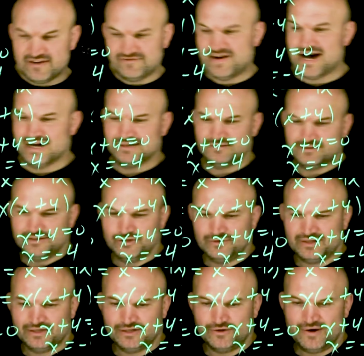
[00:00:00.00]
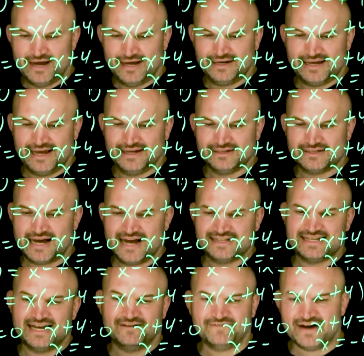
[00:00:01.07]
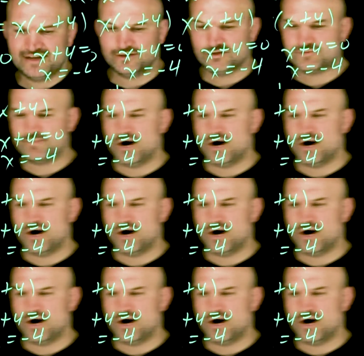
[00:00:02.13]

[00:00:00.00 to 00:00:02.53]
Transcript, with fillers: then fine, you can go ahead and identify those